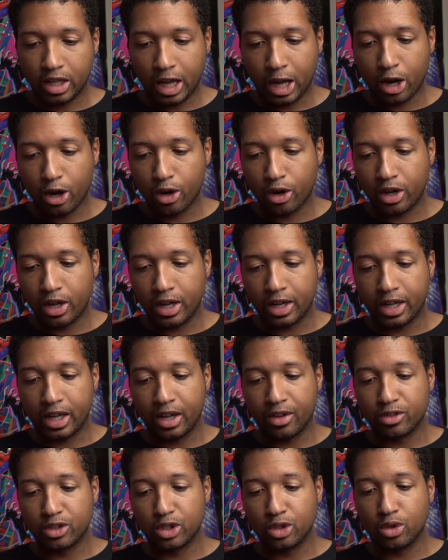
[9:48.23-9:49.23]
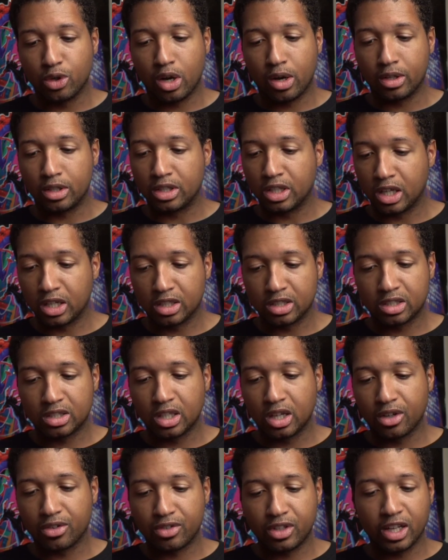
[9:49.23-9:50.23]
here it gives you a ton of
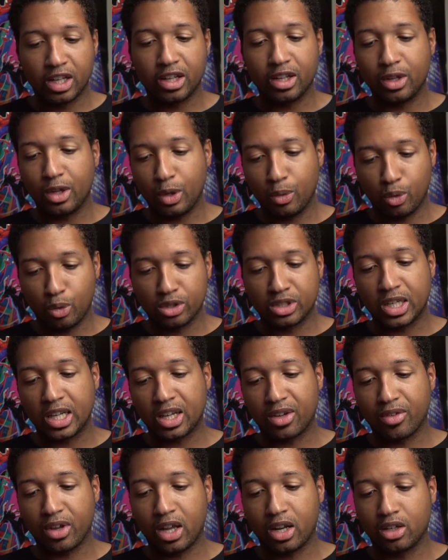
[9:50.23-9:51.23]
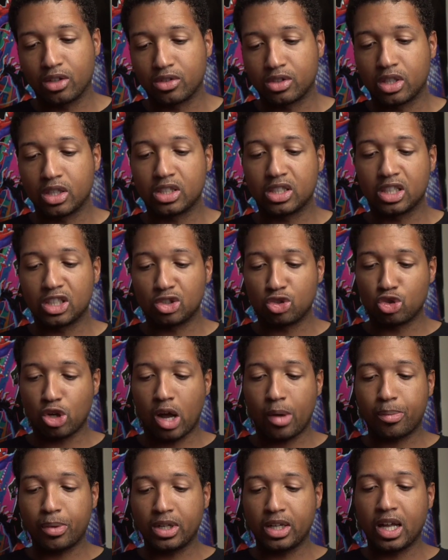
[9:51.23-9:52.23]
stuff that it will take advantage of, such as
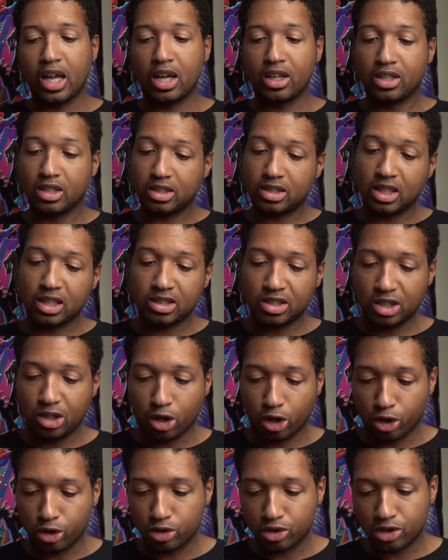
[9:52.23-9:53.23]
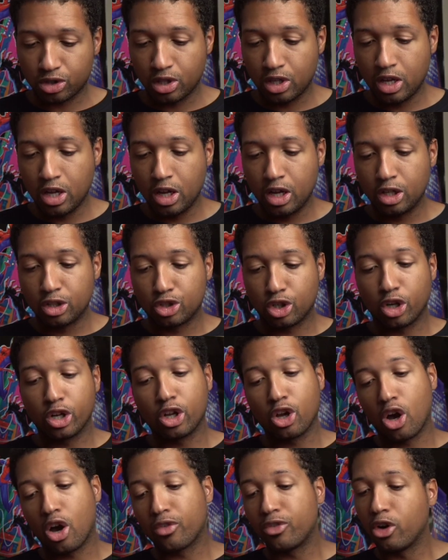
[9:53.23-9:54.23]
dropping down to 60 hertz,
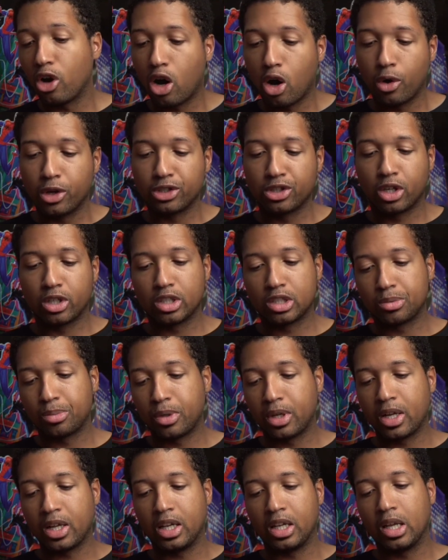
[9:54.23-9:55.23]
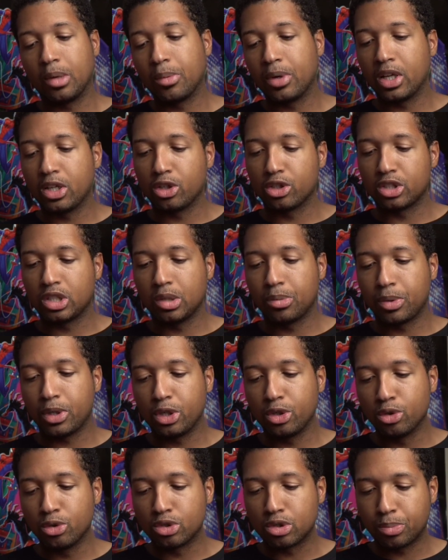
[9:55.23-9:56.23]
turning off your always on display, and limiting your
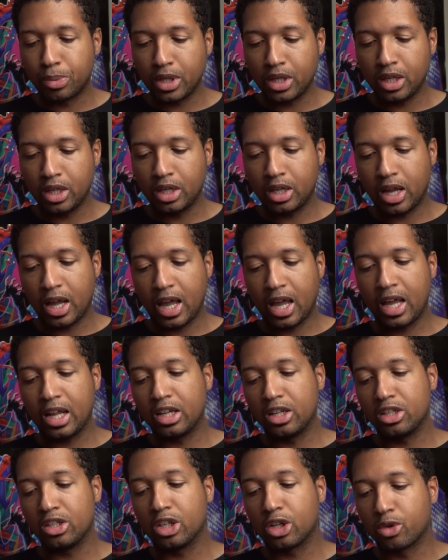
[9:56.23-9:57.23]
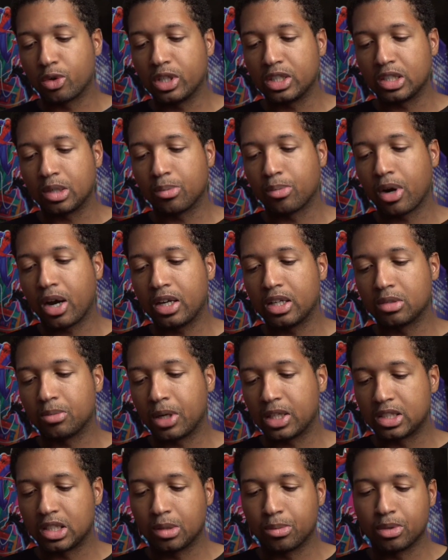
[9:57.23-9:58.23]
CPU speed, and decreasing
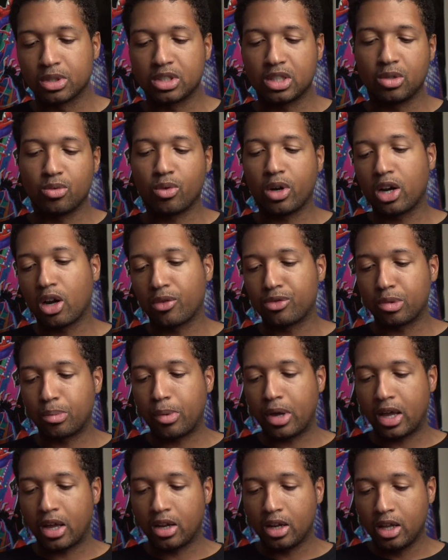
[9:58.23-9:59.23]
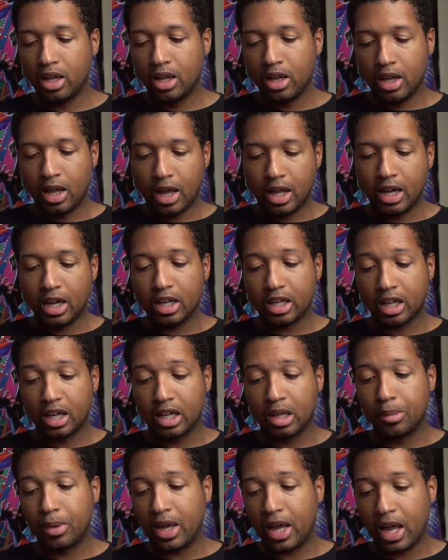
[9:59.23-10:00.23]
brightness by 10% right off the bat. And then it
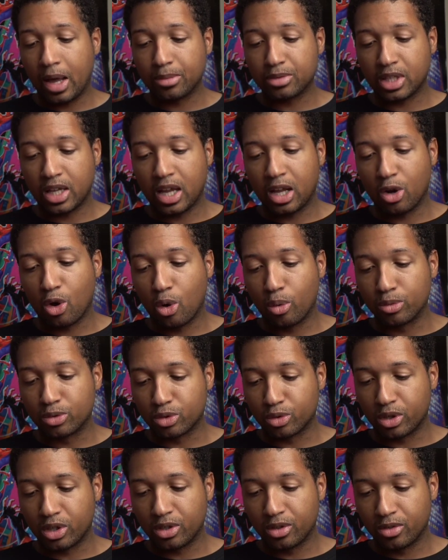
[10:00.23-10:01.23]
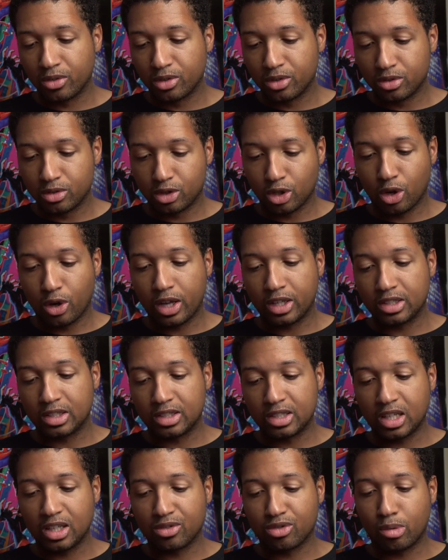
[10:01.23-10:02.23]
can limit apps and home screen. So as
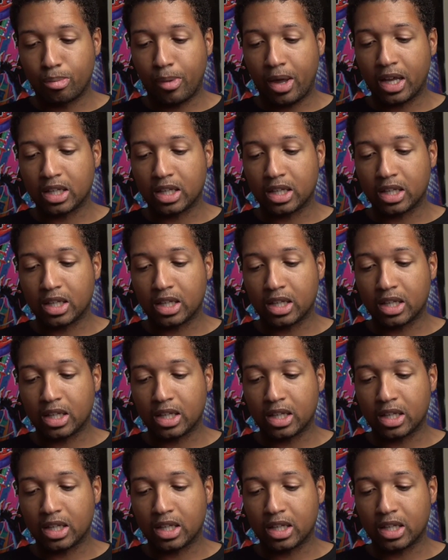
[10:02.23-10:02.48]
it says, for